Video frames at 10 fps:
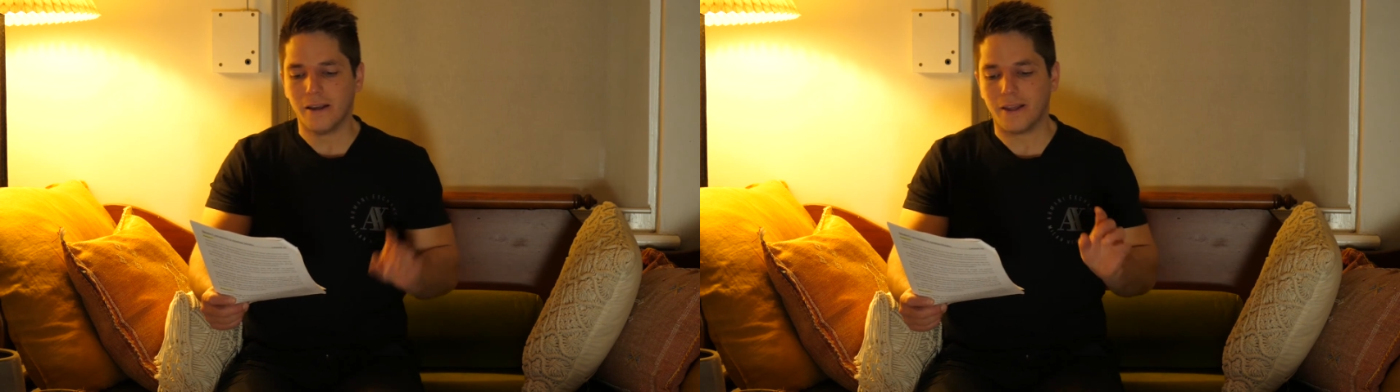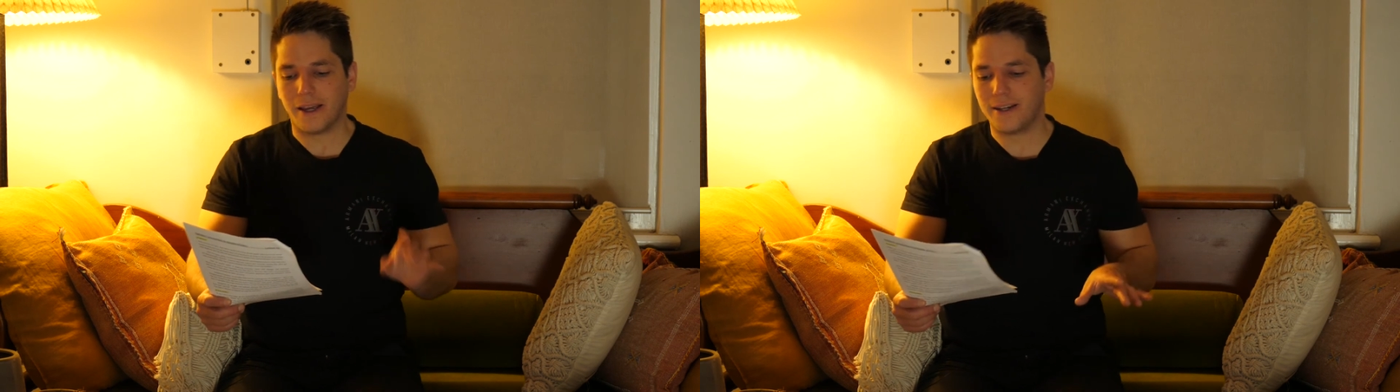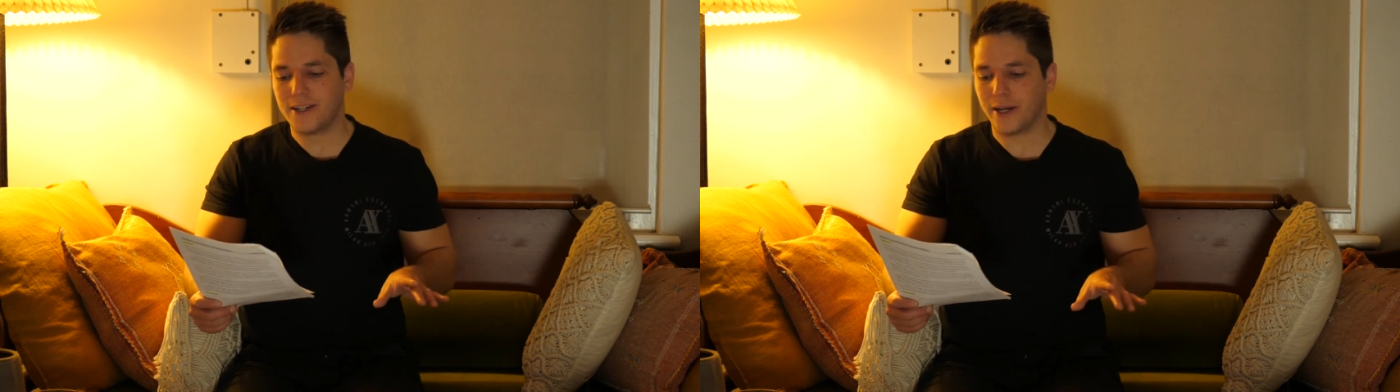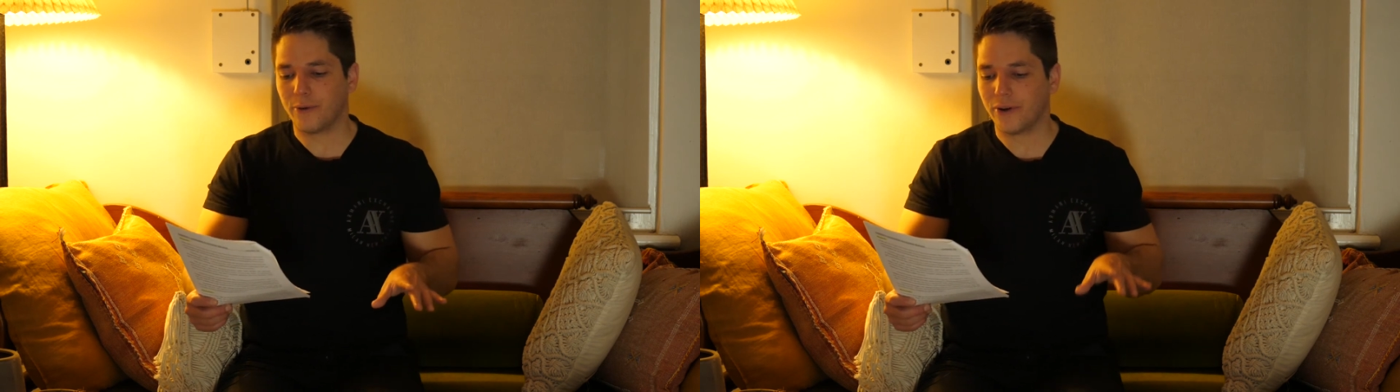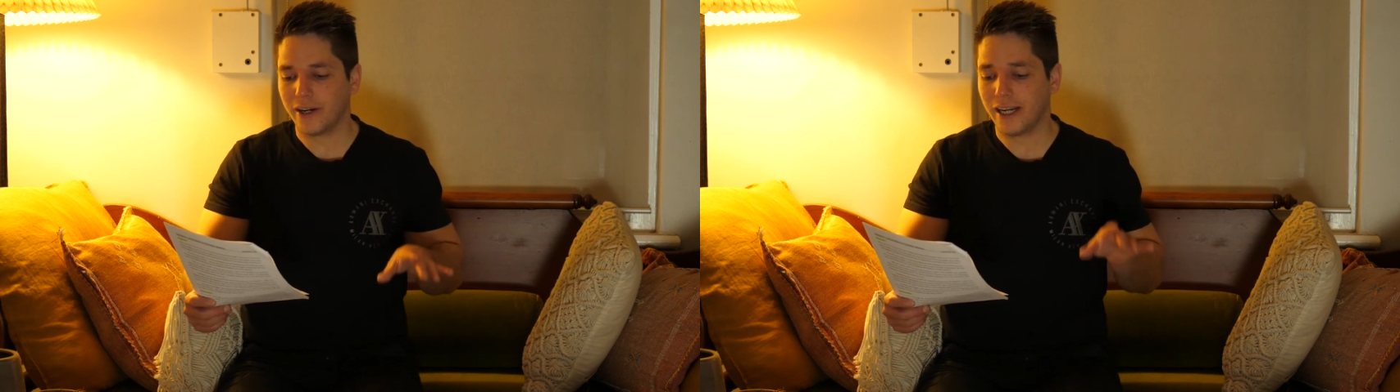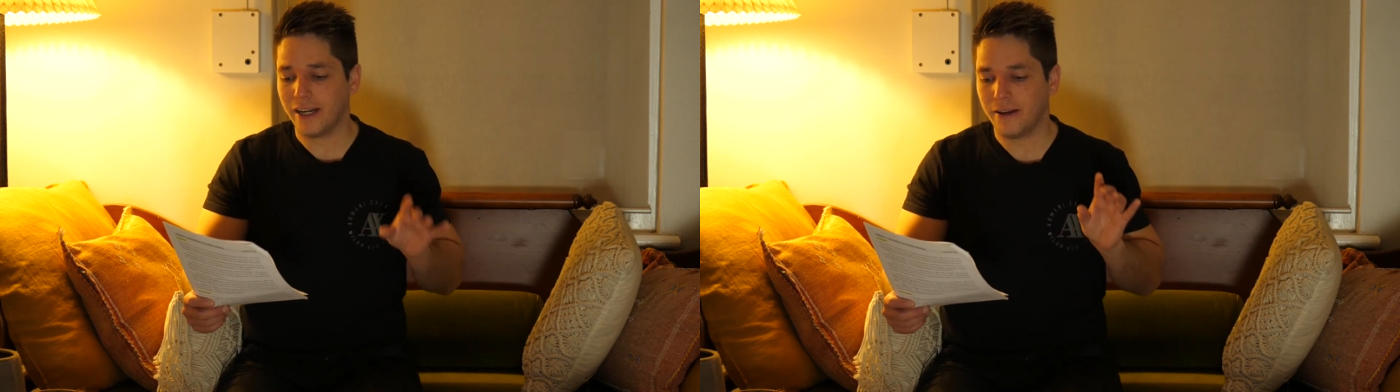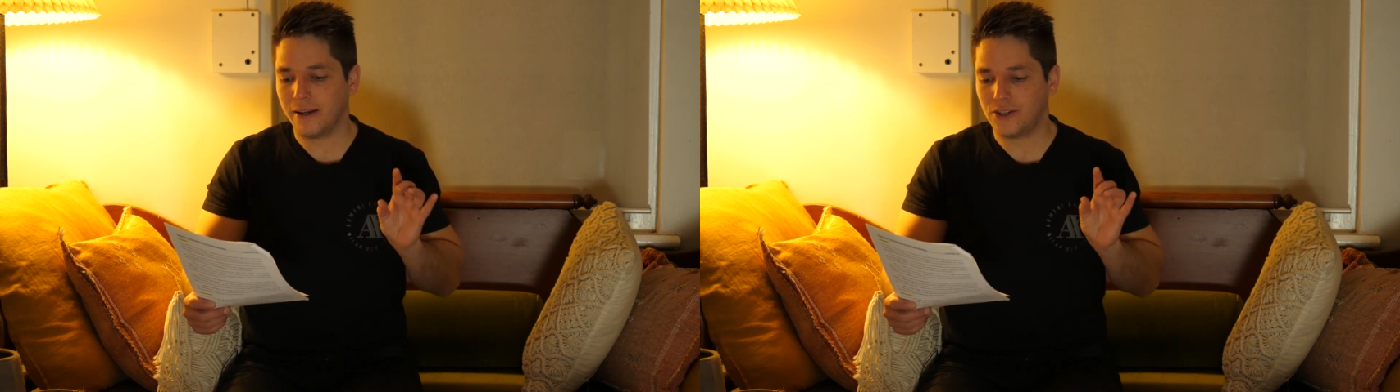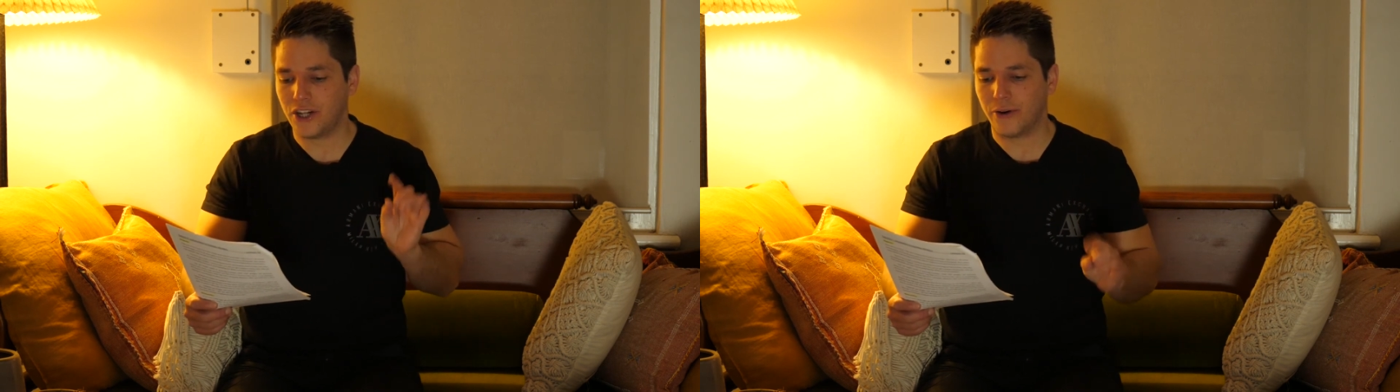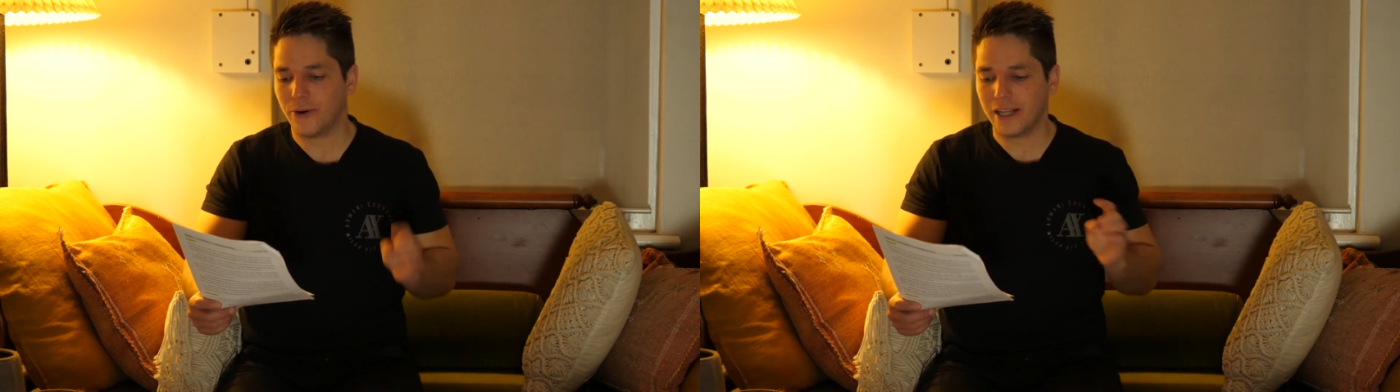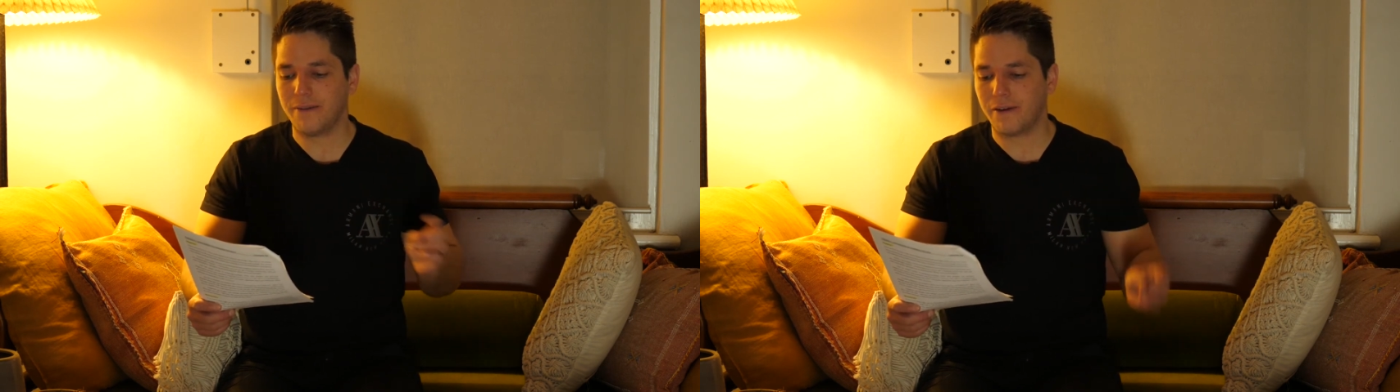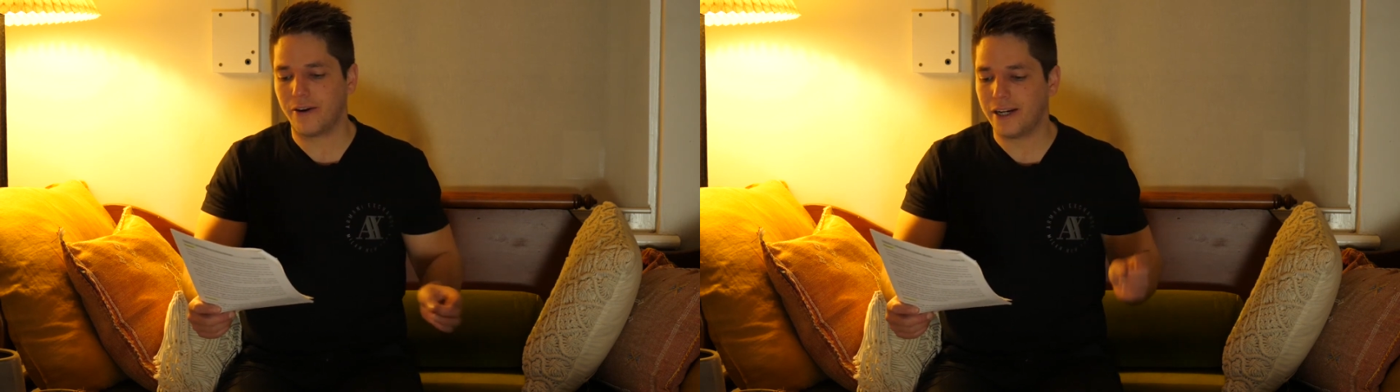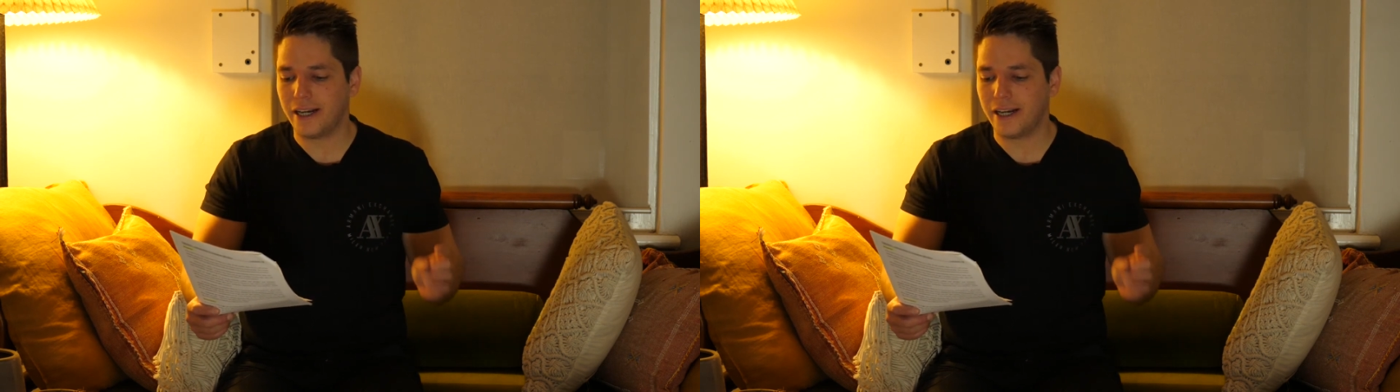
They are generally very